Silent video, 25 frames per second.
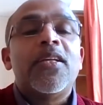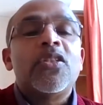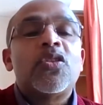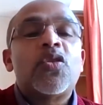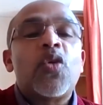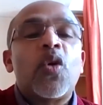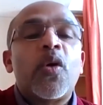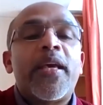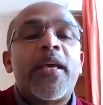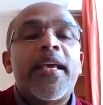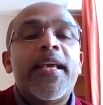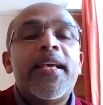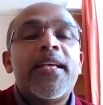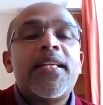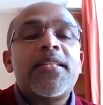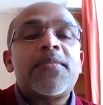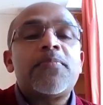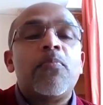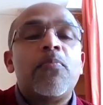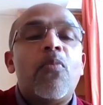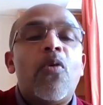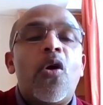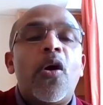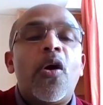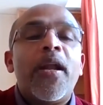So he is
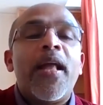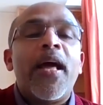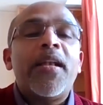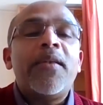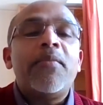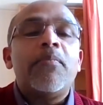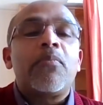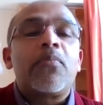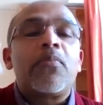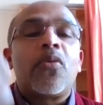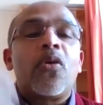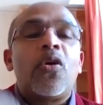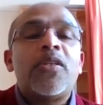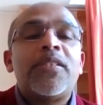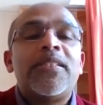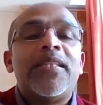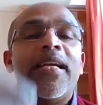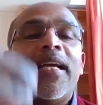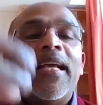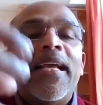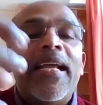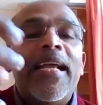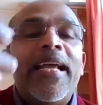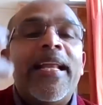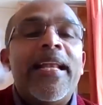born and brought
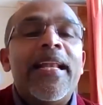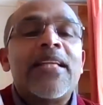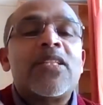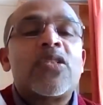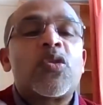in